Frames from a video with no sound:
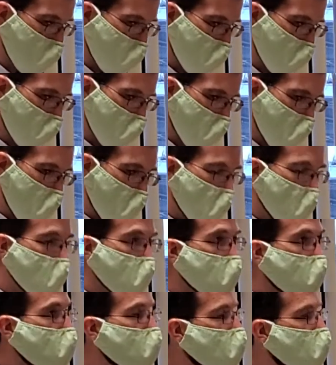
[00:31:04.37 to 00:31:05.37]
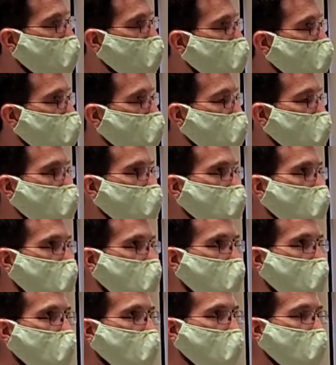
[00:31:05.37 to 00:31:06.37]
people? The Pashtuns
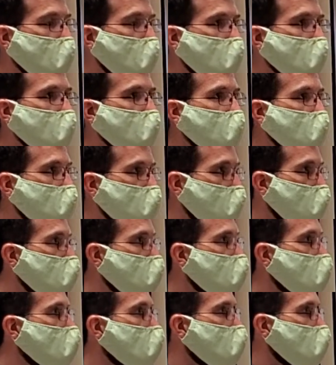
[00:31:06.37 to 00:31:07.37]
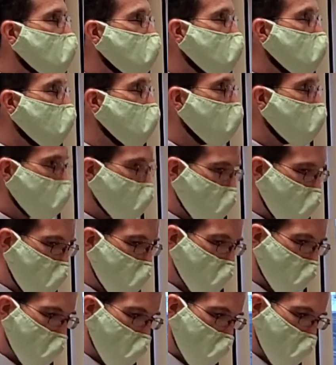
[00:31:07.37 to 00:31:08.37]
are an ethnic group, a
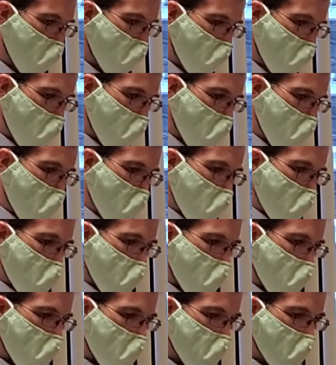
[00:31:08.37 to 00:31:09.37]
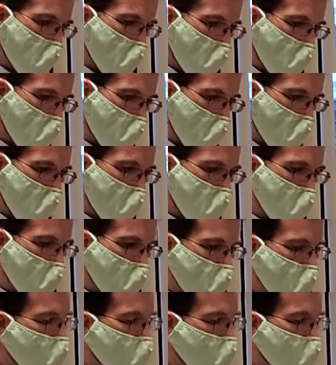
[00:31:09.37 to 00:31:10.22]
people group in the Middle East that